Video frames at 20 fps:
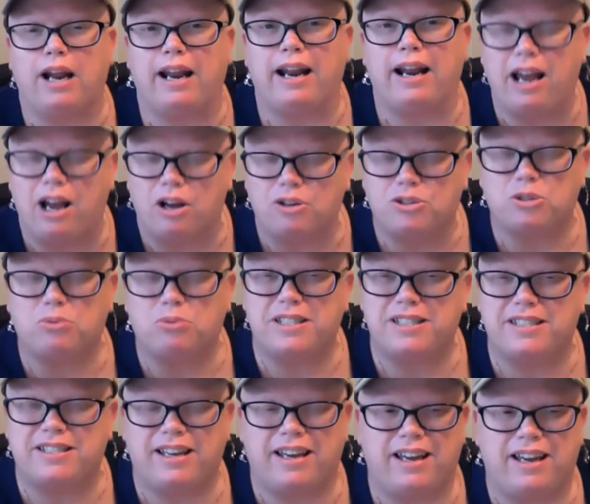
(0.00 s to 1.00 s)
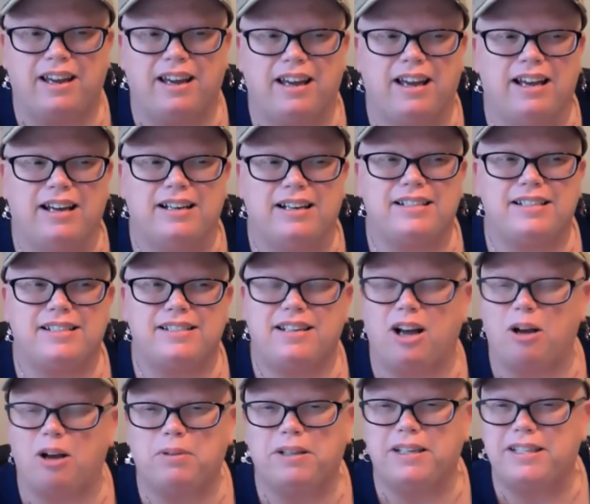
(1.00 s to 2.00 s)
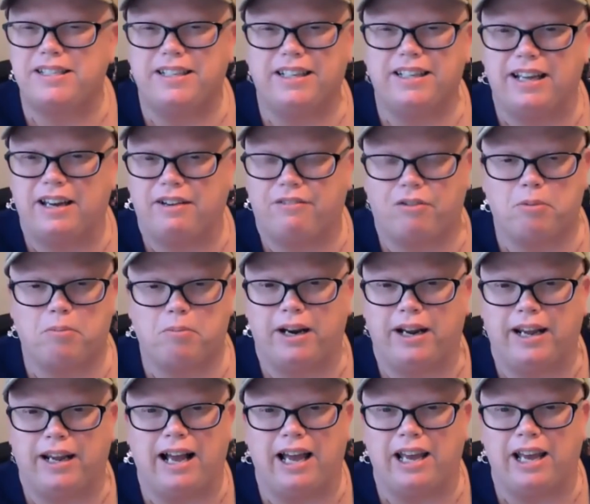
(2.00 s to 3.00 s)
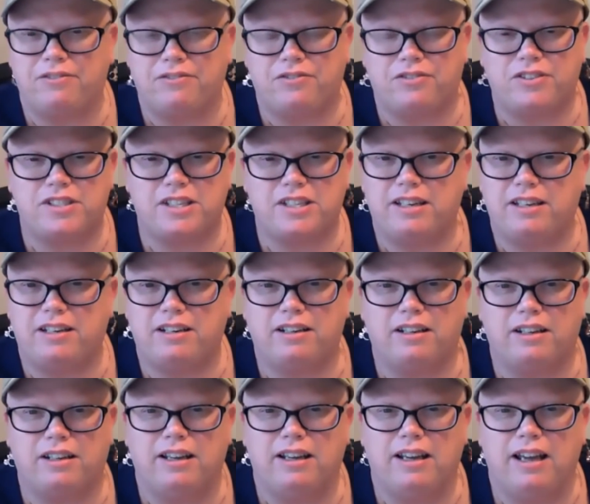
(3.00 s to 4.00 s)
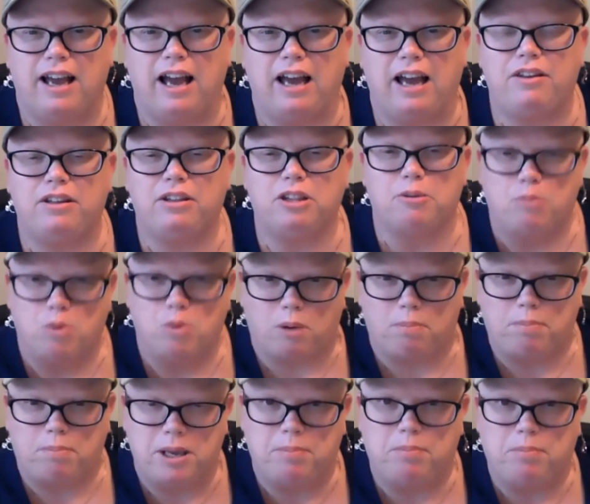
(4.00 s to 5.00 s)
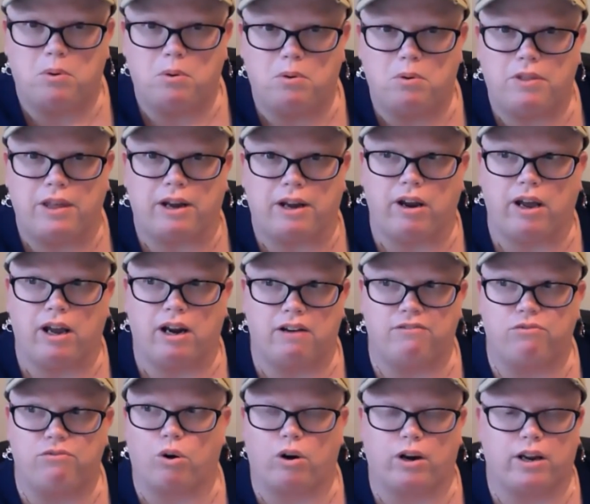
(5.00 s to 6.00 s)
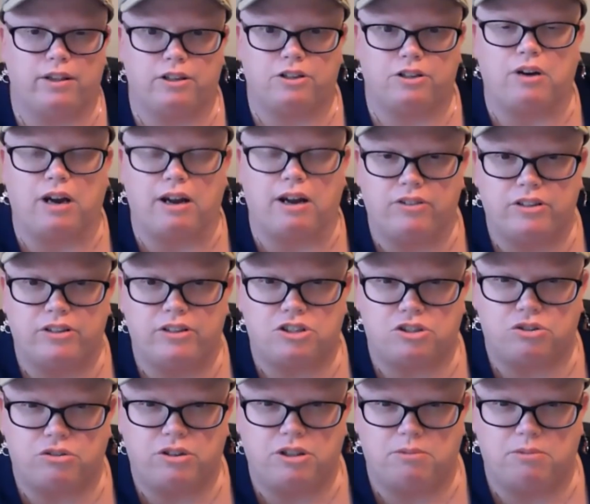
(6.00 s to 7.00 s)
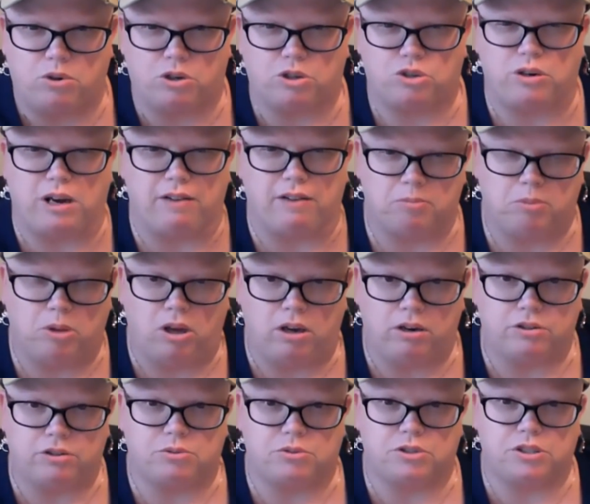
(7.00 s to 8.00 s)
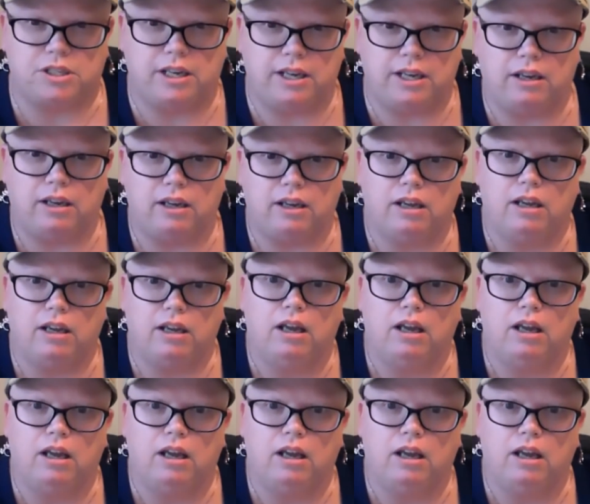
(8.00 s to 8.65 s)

And I also would say, stop listening to everybody. I think the more people that are out of work travel industry, the more travel bloggers we're seeing.